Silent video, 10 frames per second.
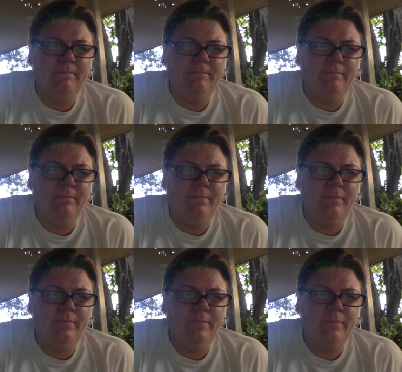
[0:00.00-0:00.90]

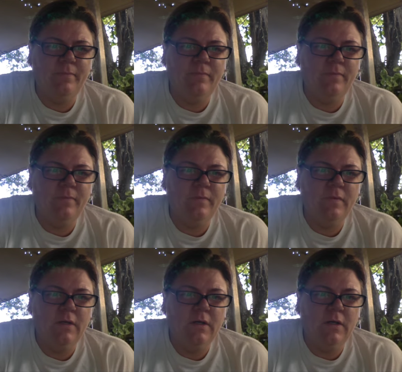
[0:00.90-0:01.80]

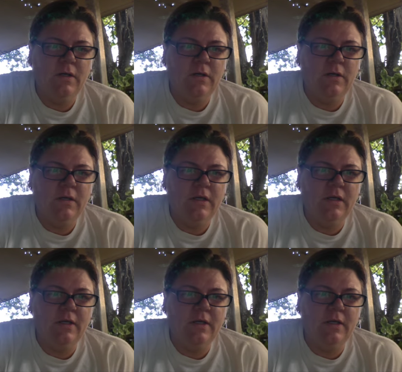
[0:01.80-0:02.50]
[no speech]